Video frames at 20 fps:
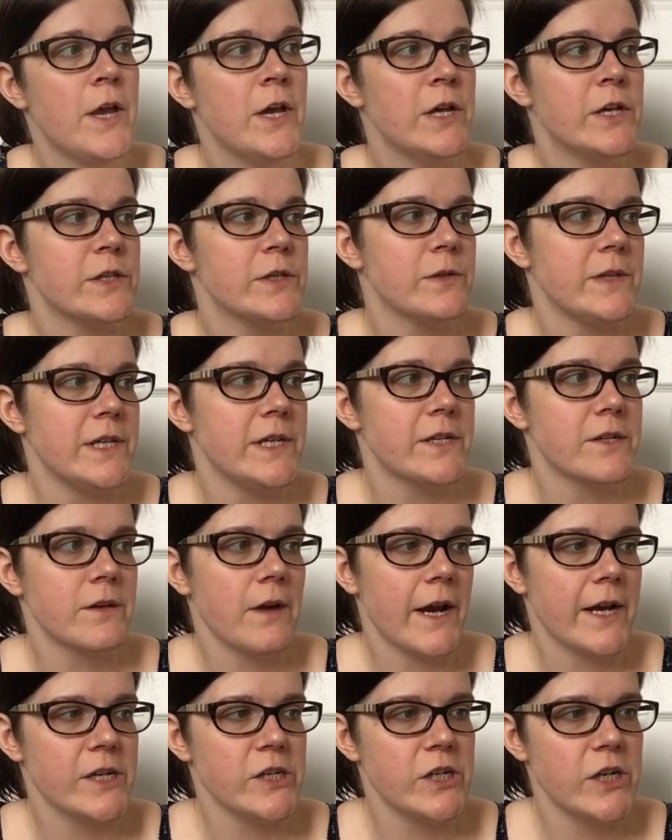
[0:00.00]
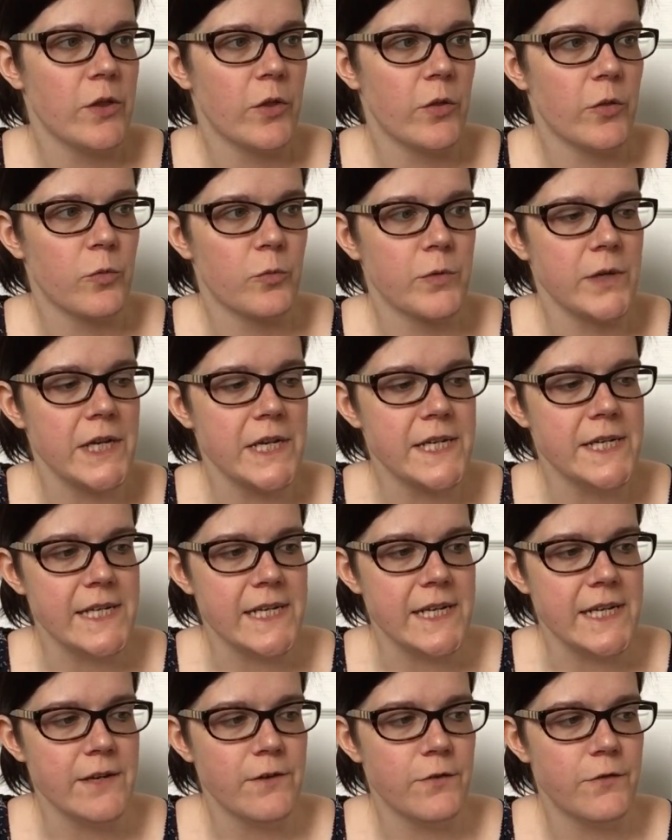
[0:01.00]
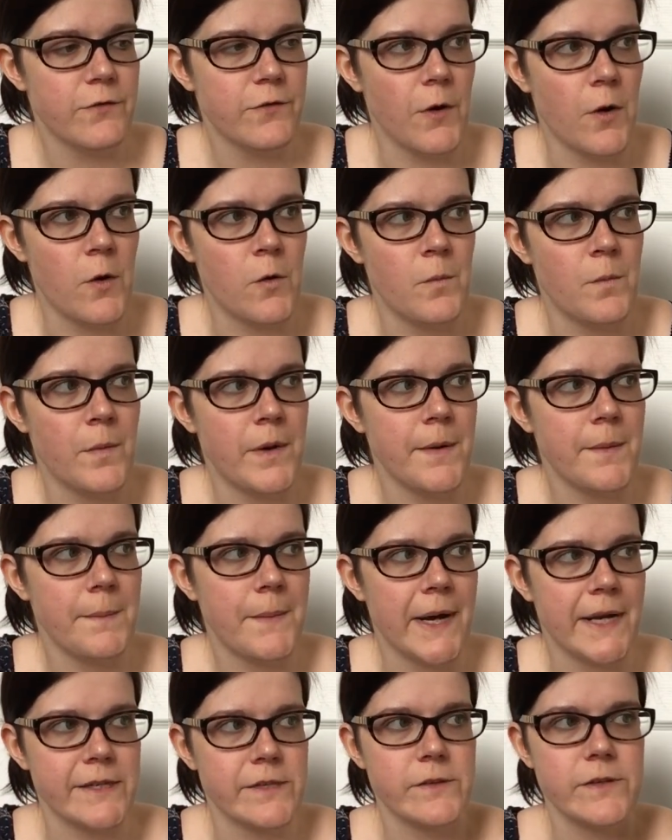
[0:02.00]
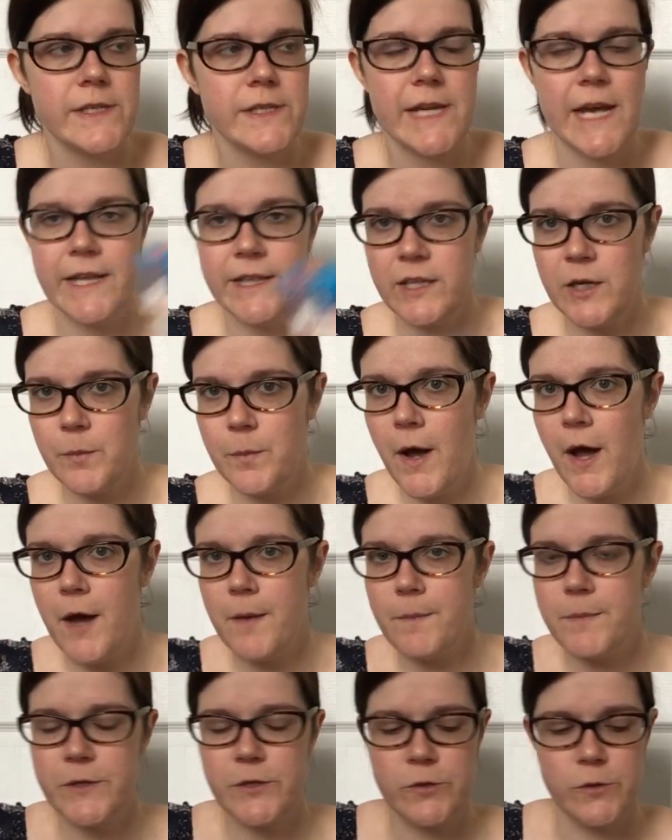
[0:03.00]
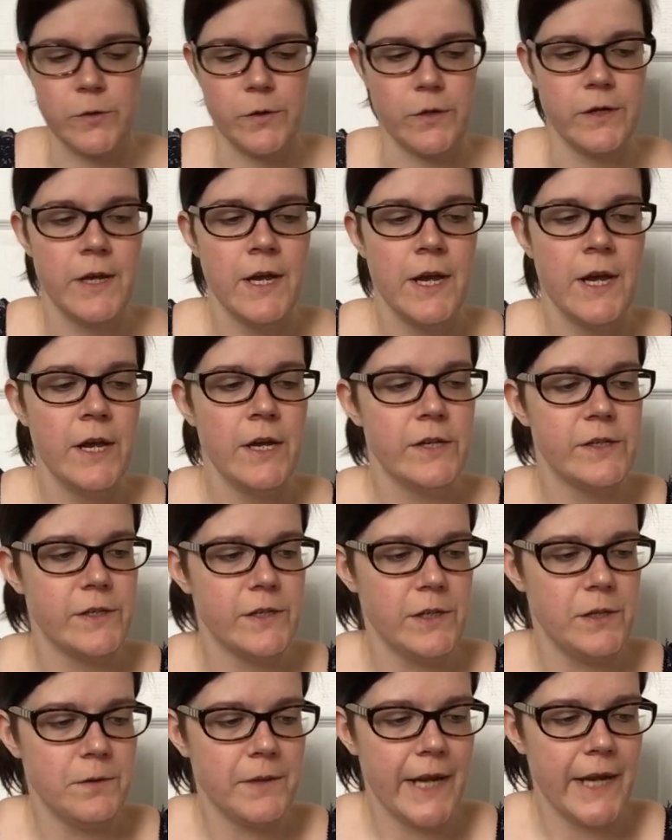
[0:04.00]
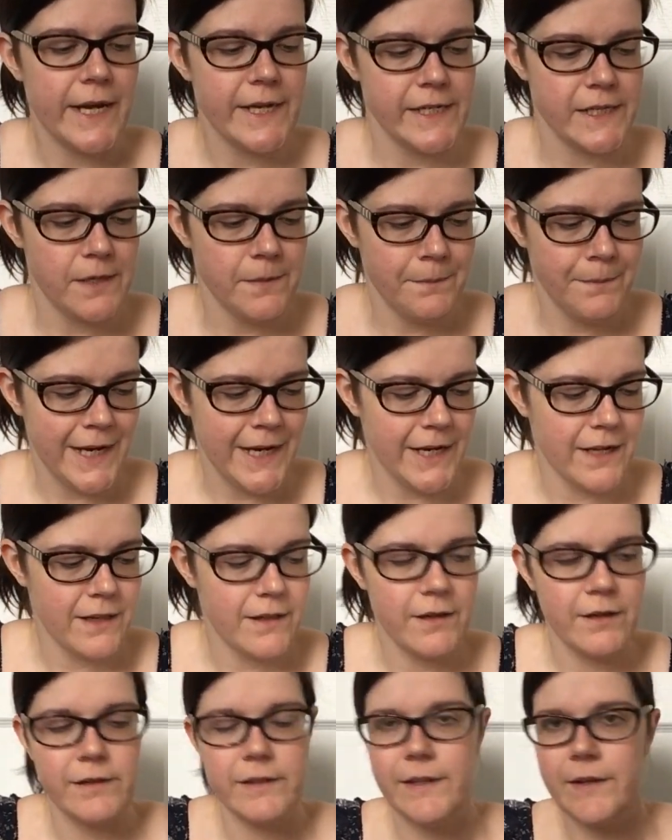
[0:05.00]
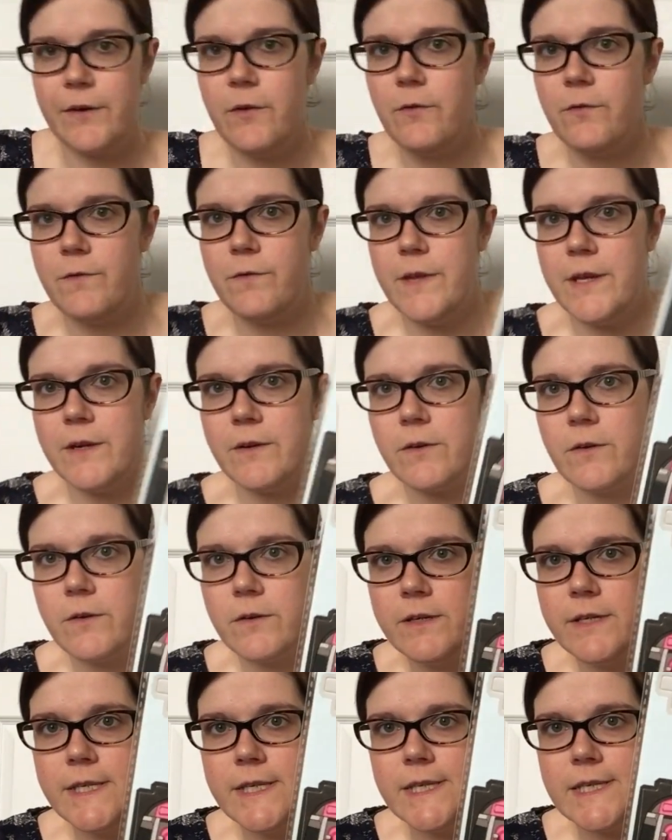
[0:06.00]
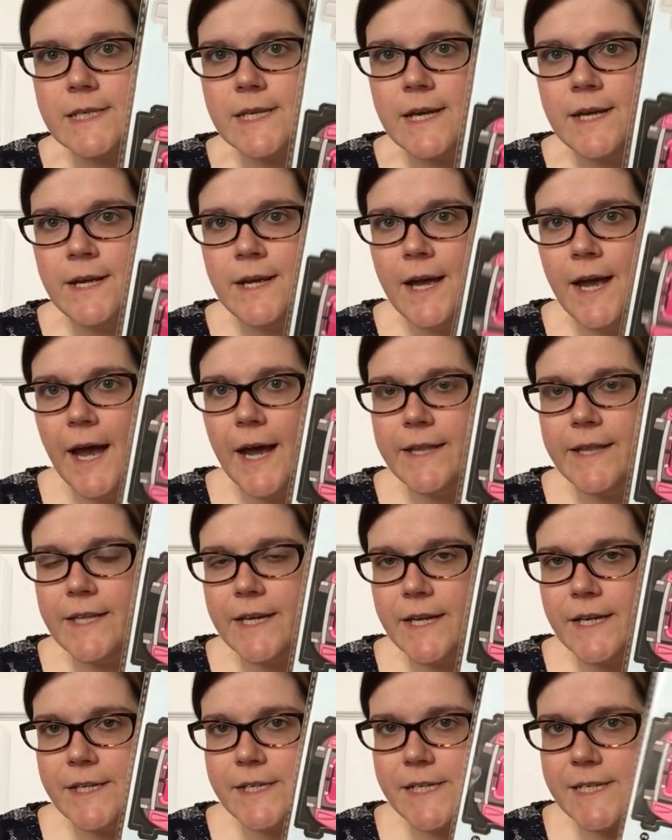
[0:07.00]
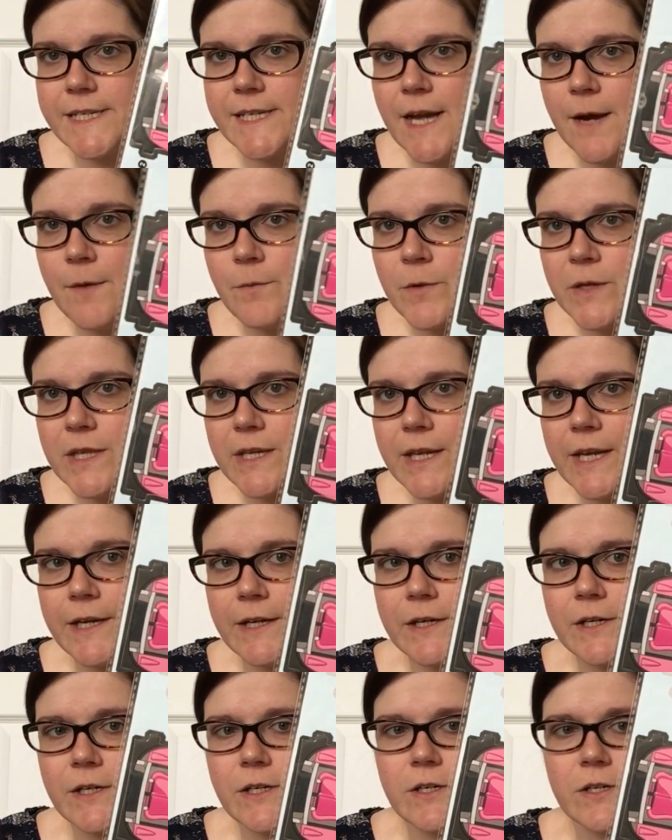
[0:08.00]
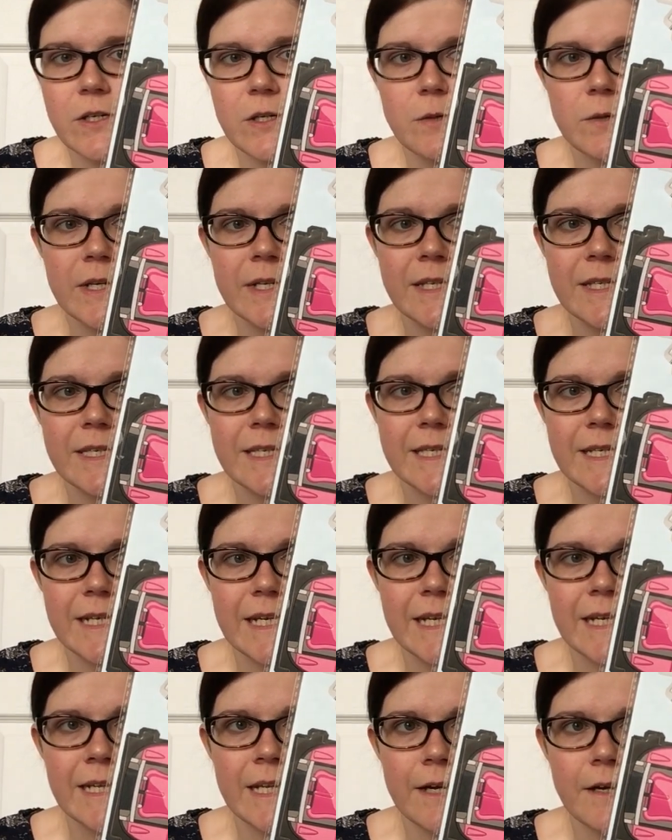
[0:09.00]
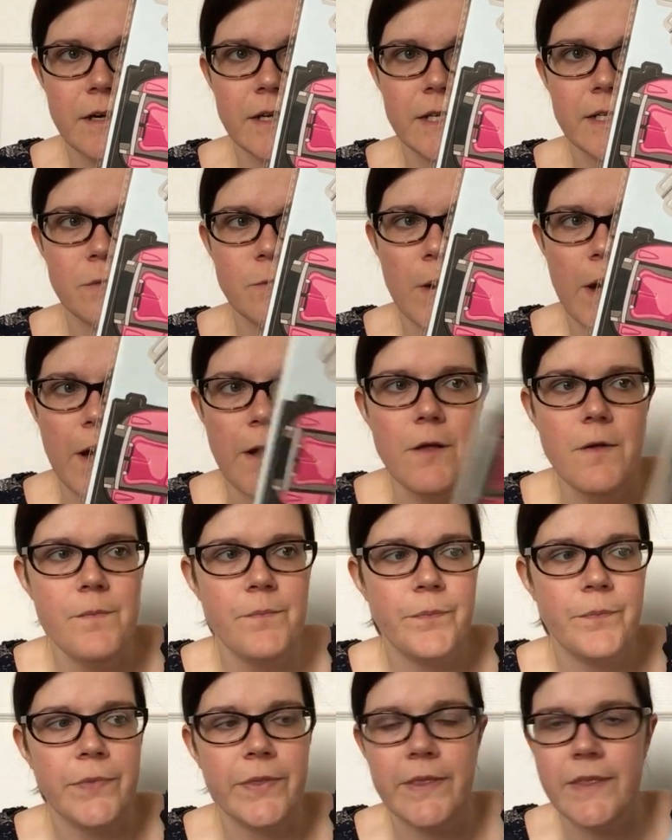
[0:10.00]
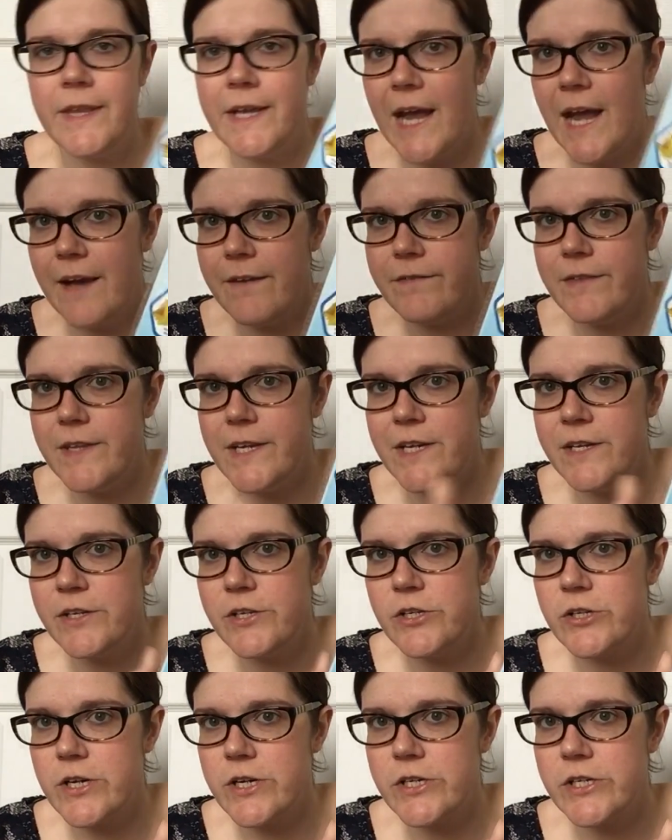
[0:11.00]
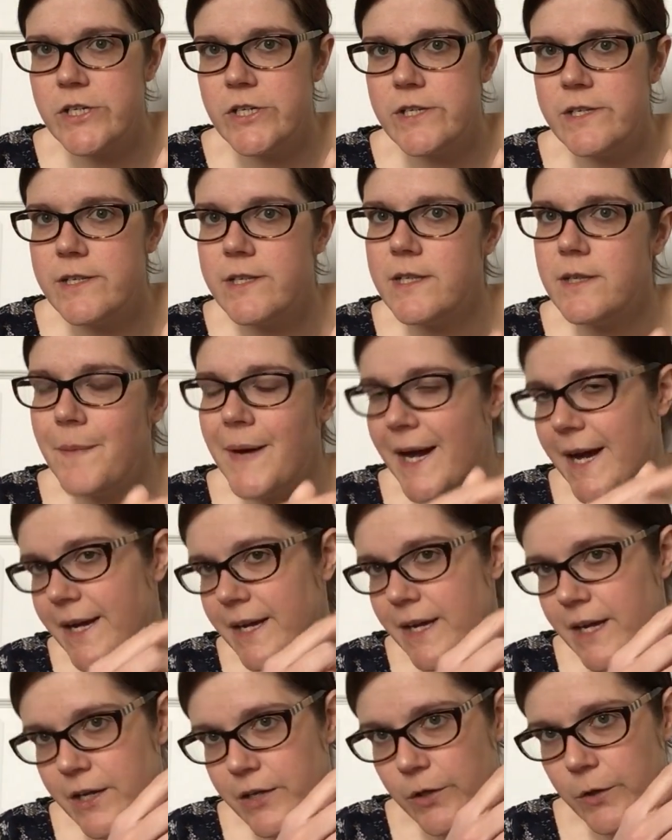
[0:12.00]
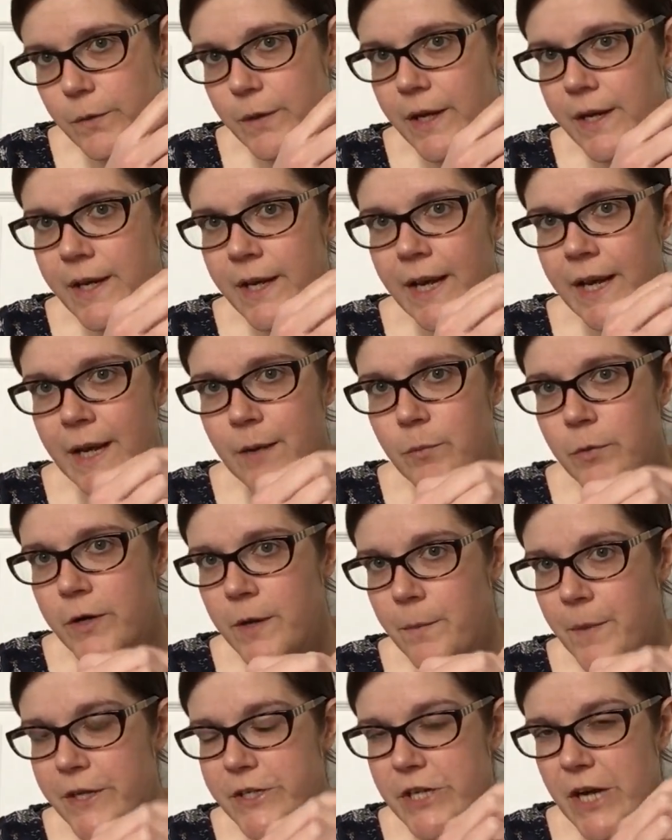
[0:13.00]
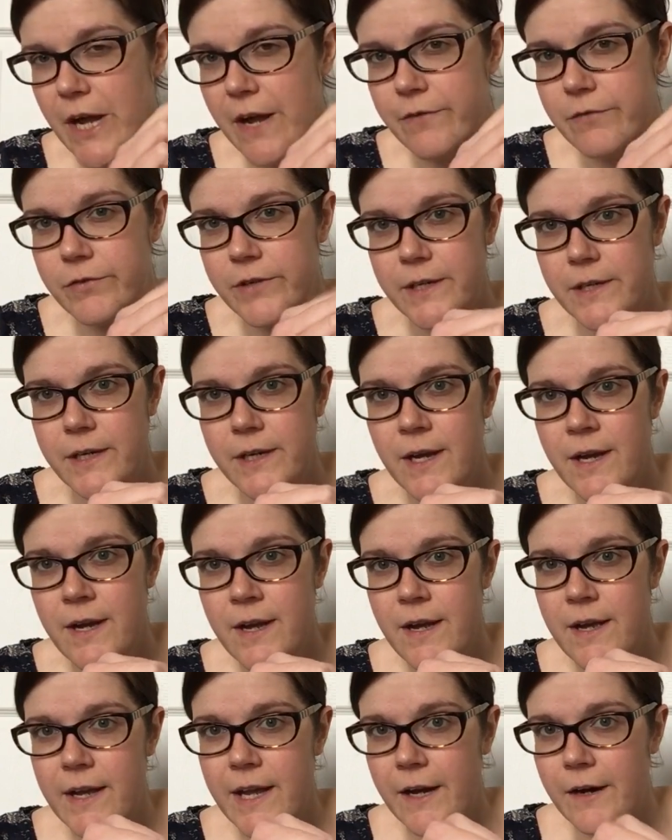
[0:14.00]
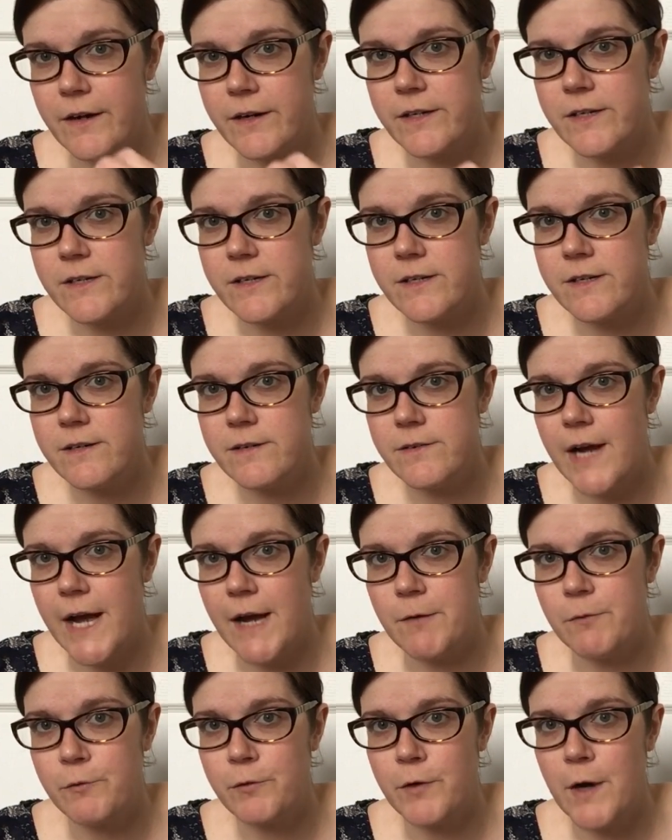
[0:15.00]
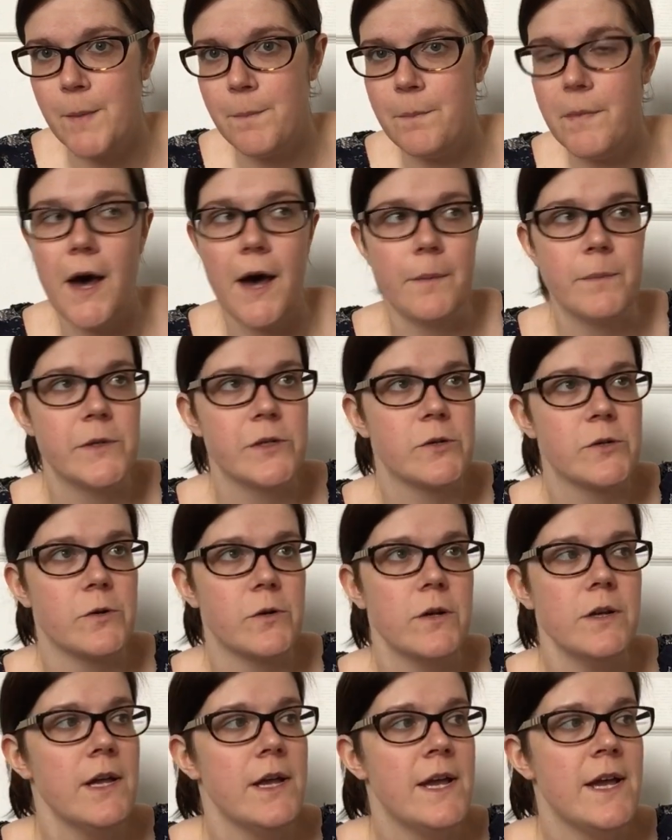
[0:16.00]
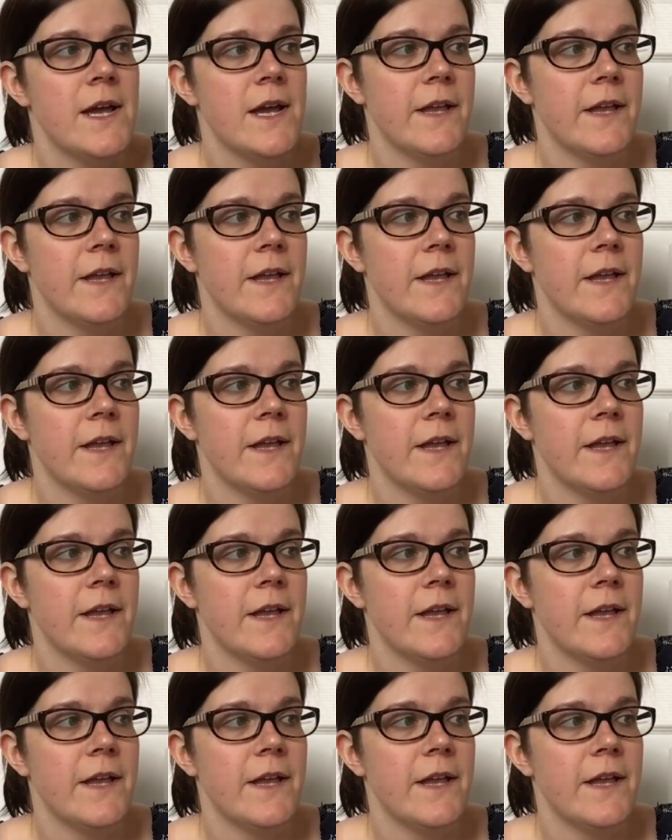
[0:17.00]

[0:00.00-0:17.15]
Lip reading: So these are actually 3D foam puzzles, and they're Paw Patrol. So you get to make their little vehicles, and then it does come with the character. You can sit in there as well. They have the instructions on the back, and you can get pretty much every character from Paw Patrol.